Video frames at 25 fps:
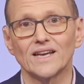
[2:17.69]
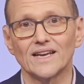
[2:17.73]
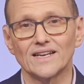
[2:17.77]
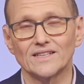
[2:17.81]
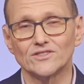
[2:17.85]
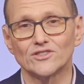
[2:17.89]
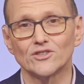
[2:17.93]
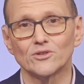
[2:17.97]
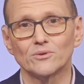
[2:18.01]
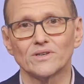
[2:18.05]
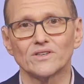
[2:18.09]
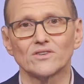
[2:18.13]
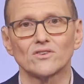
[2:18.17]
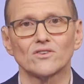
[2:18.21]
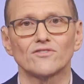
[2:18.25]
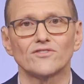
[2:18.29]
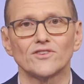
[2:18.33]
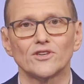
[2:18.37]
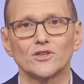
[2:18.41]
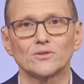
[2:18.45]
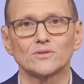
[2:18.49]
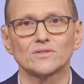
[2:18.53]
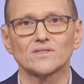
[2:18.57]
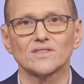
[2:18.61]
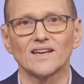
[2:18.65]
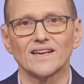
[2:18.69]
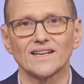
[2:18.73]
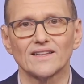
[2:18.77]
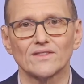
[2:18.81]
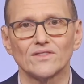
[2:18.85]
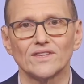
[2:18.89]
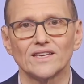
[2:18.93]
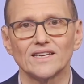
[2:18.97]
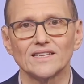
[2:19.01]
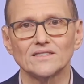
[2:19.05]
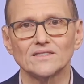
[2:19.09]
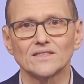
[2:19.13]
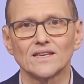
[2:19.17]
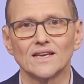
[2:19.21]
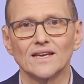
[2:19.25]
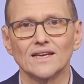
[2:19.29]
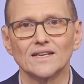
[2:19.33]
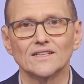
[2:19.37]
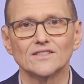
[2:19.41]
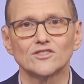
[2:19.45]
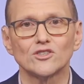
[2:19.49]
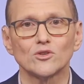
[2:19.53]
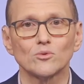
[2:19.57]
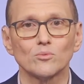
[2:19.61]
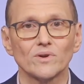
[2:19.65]
and do interviews like this
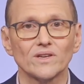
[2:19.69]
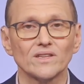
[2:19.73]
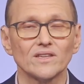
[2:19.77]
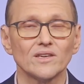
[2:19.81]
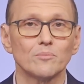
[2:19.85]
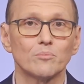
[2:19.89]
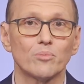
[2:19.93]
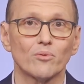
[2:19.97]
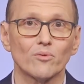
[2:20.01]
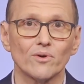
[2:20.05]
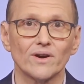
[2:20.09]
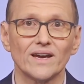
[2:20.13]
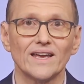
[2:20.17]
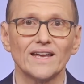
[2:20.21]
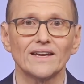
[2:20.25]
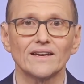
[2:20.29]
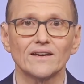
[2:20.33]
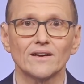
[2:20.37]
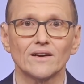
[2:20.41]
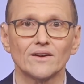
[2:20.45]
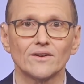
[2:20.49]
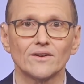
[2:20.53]
to really bring